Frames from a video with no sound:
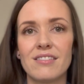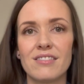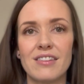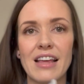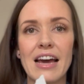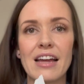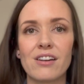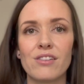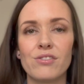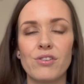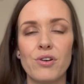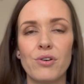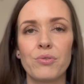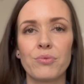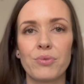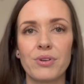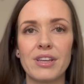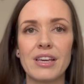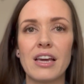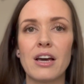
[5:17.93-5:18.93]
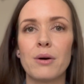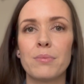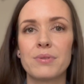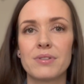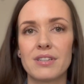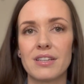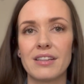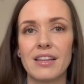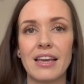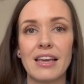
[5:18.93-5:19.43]
that alone really
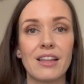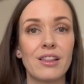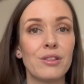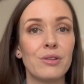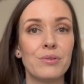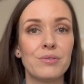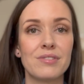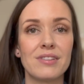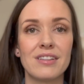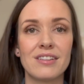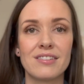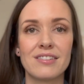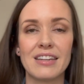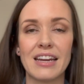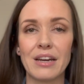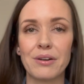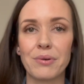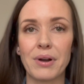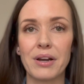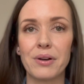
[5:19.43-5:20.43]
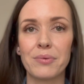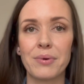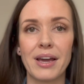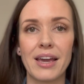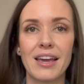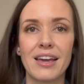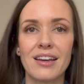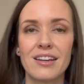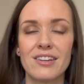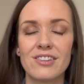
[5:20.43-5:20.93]
helps to like loosen the stain right
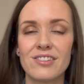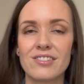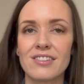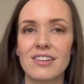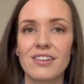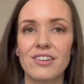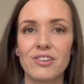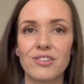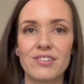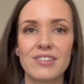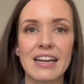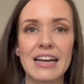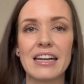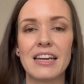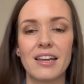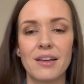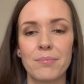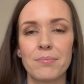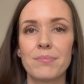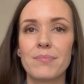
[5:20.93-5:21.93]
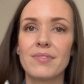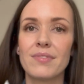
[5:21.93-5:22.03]
away. Just a little tiny